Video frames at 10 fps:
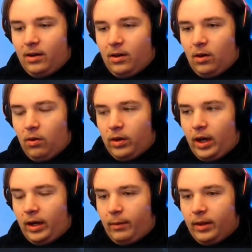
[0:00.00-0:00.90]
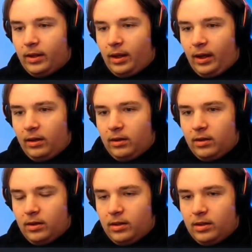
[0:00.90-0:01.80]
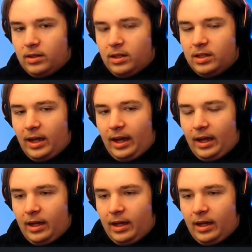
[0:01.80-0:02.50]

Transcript: Oh god, what the hell? Is this a...